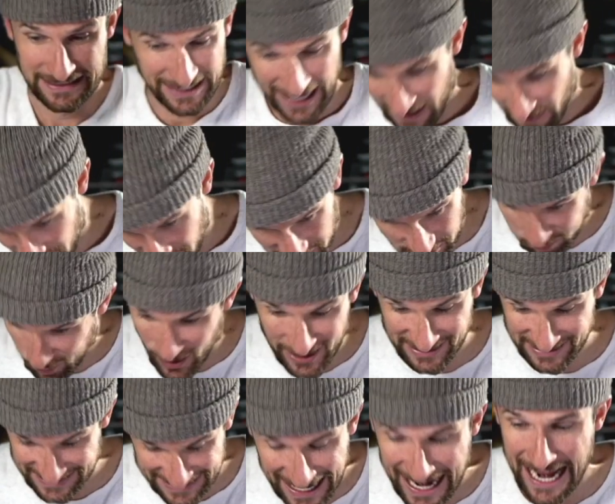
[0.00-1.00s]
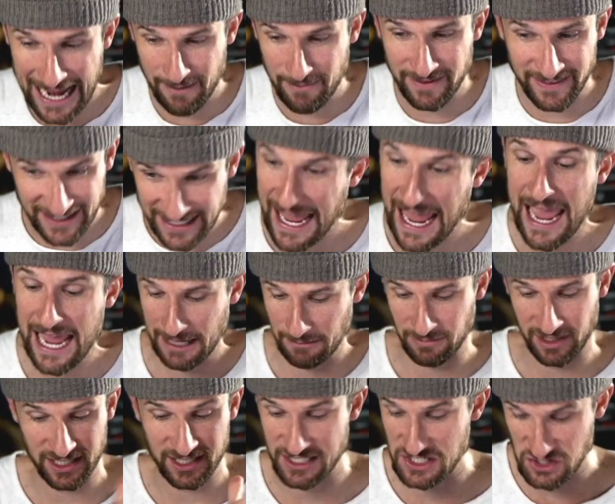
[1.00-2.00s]
at this point in time in the game,
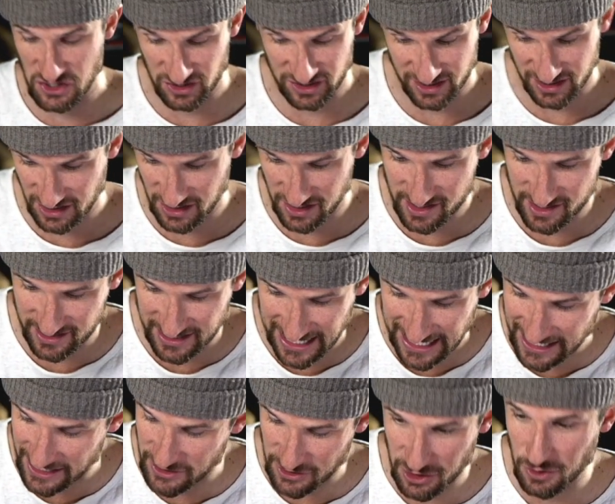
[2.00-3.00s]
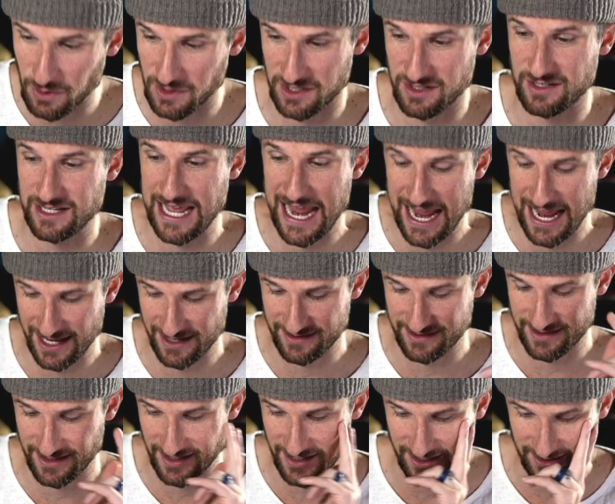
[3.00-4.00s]
like you just you just got to do what you
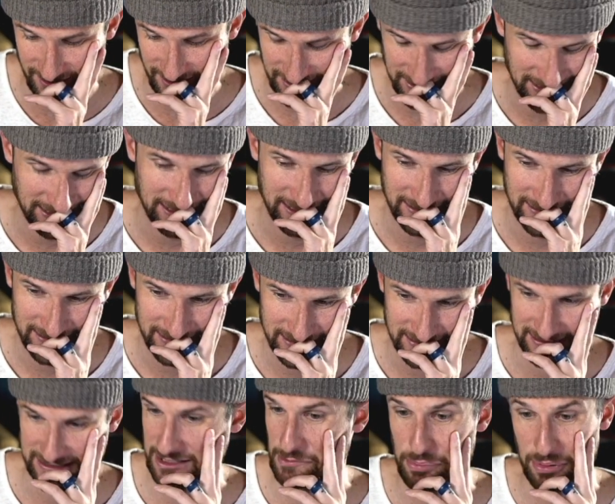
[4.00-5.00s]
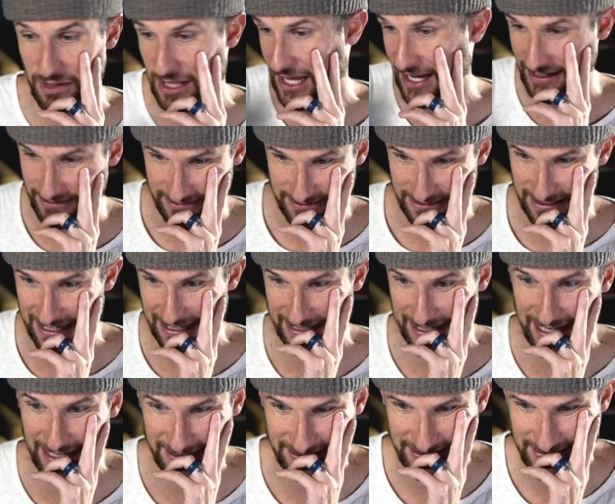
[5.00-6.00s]
can to to play, I
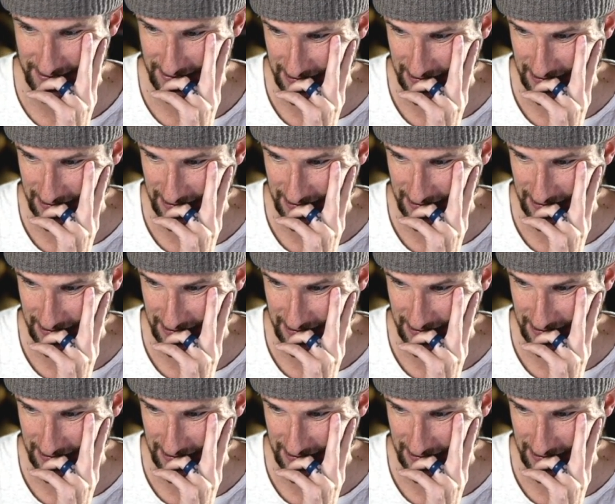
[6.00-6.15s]
guess.